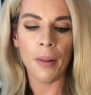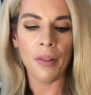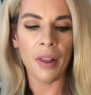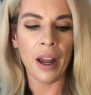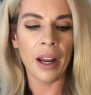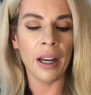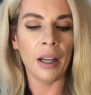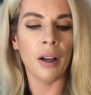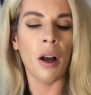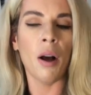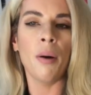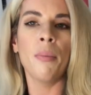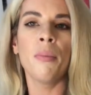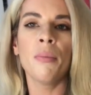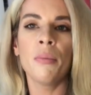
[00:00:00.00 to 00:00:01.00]
That it
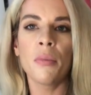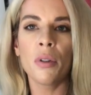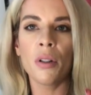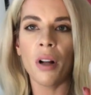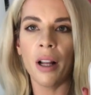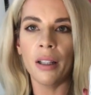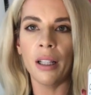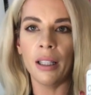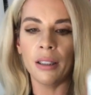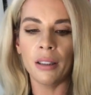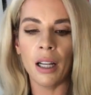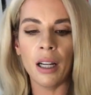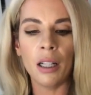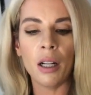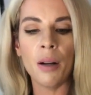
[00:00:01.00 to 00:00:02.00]
comes like this,
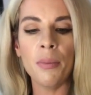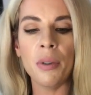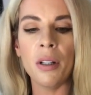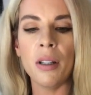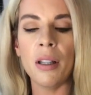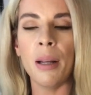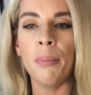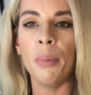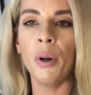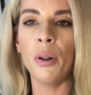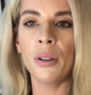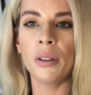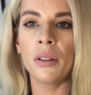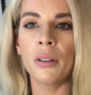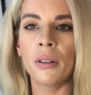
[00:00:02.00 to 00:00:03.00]
and it comes in the same
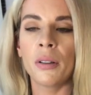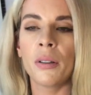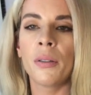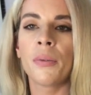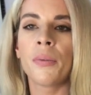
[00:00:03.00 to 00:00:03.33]
box.